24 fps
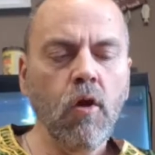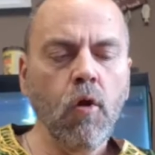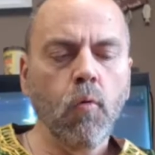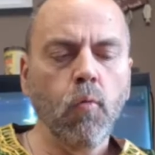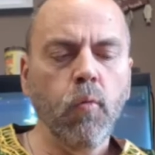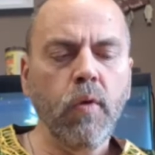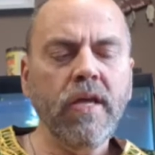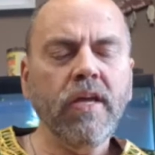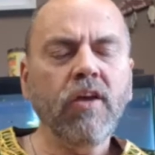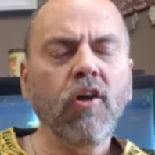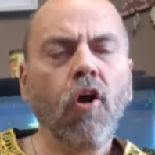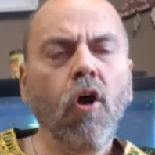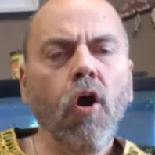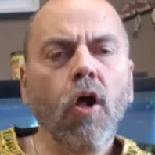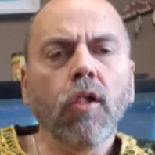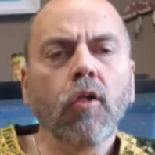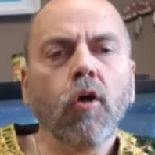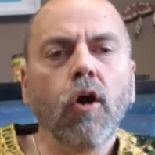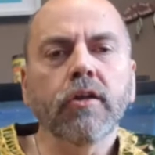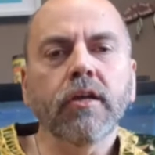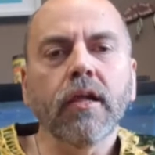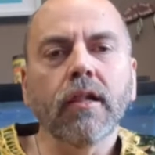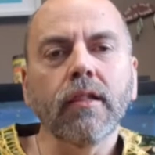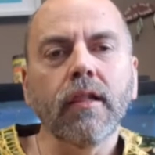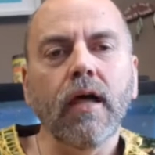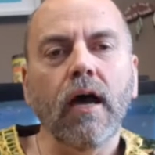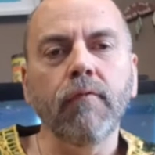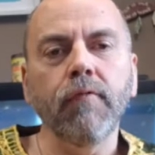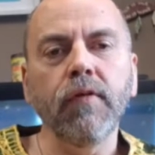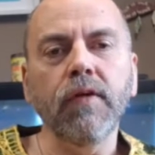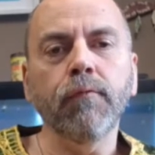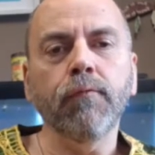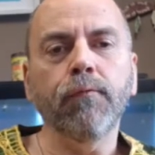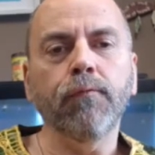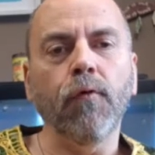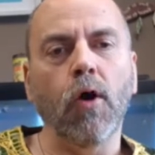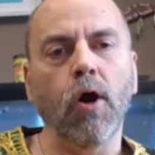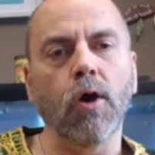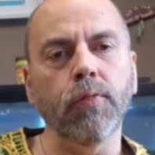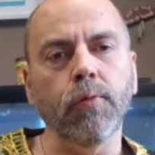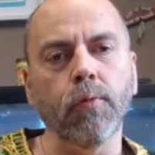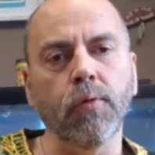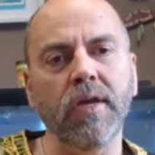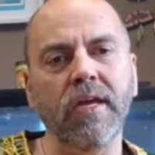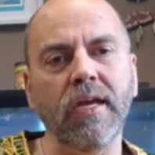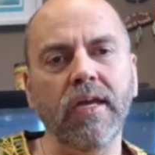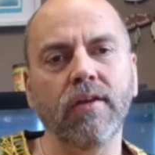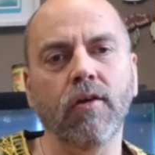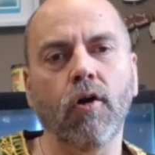we call on a loving Father in